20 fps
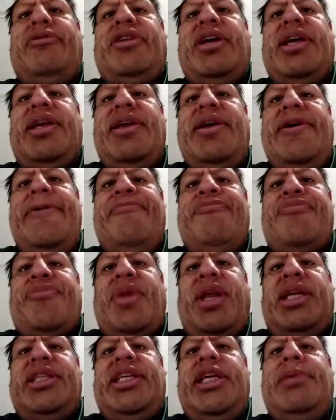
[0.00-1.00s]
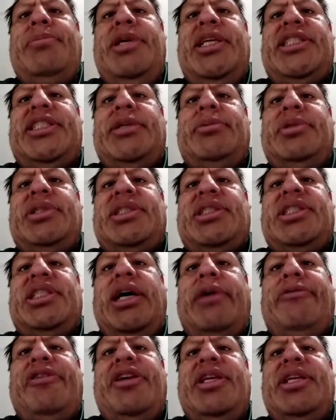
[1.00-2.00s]
Like, say you meet someone
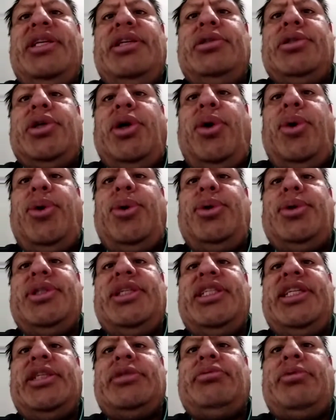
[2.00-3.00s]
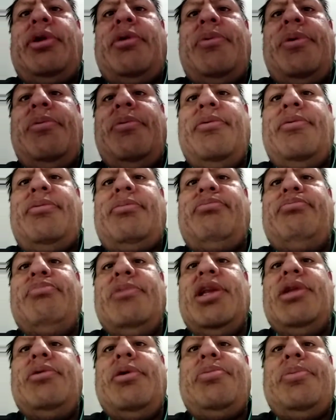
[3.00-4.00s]
stuffy, who's old and doesn't want to be
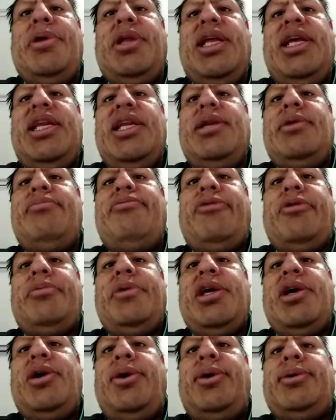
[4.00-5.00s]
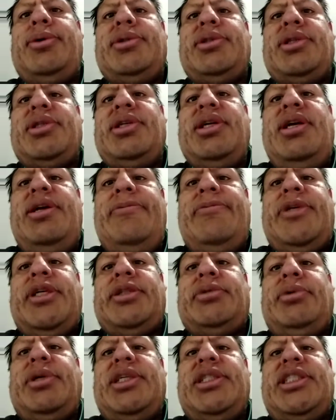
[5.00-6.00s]
manipulated for being old or
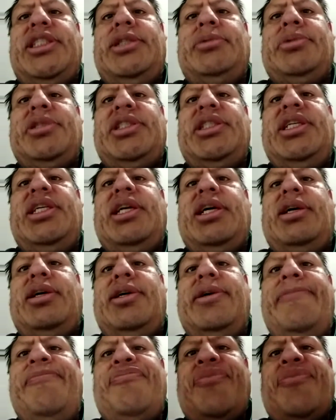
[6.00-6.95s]
doesn't want to seem senile.